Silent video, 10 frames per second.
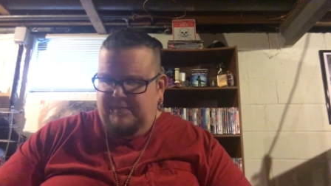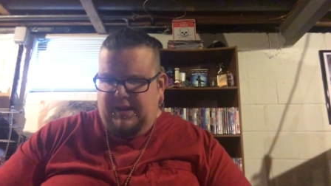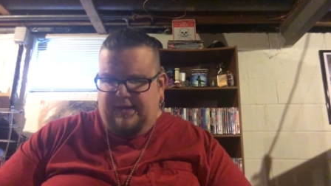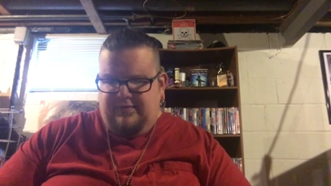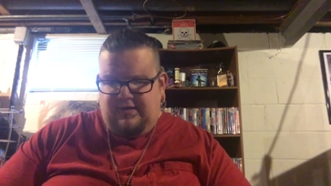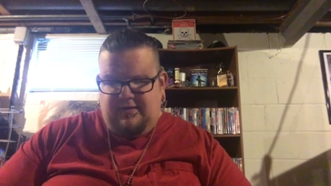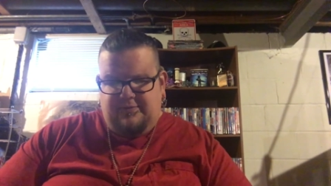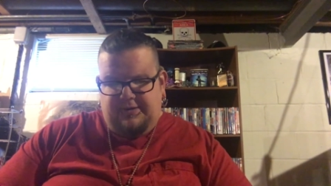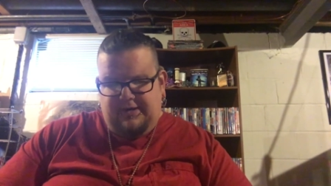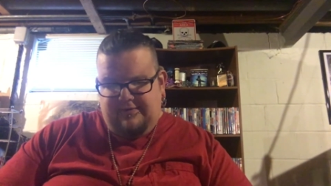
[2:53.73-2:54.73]
plastic.
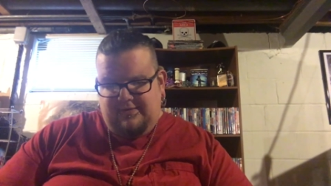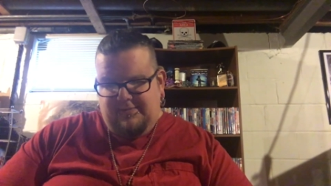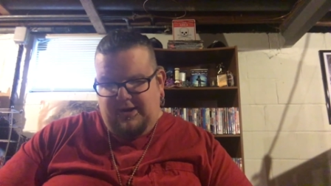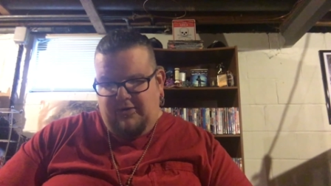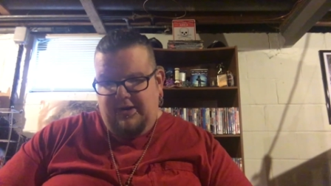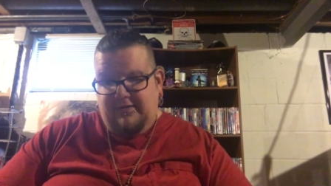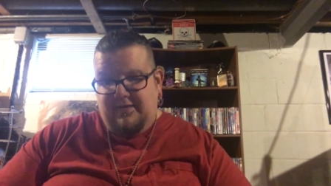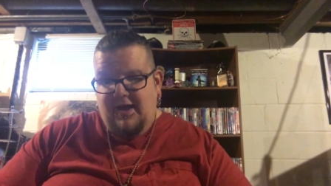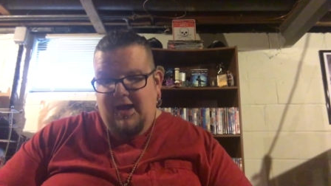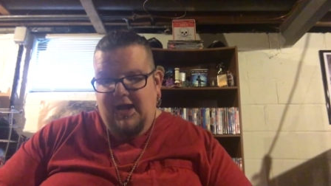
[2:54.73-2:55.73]
This one doesn't, but here it is.
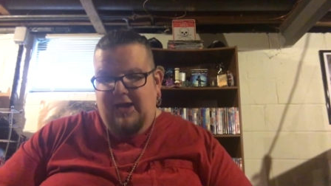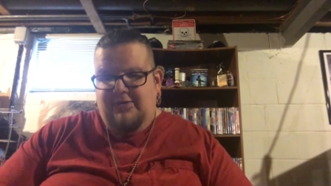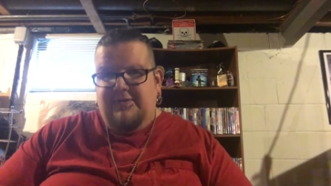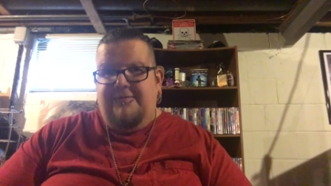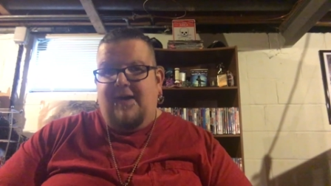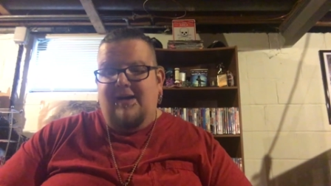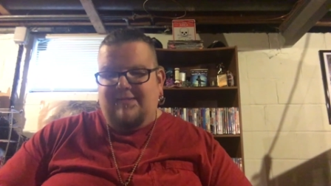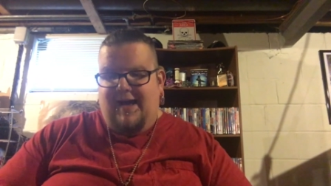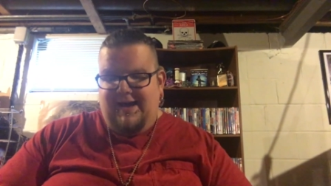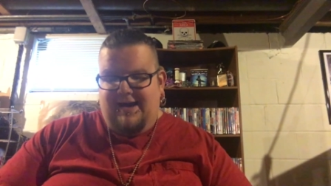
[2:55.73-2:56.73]
Here's the Fox
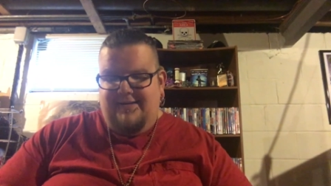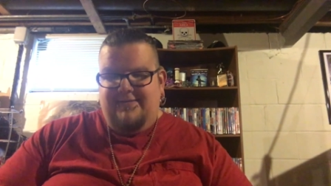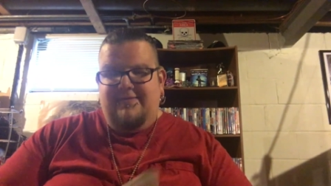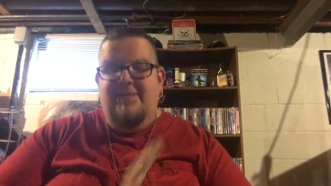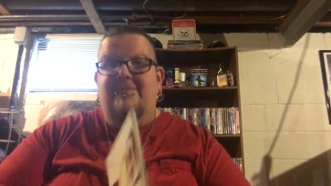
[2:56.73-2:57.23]
Icon slip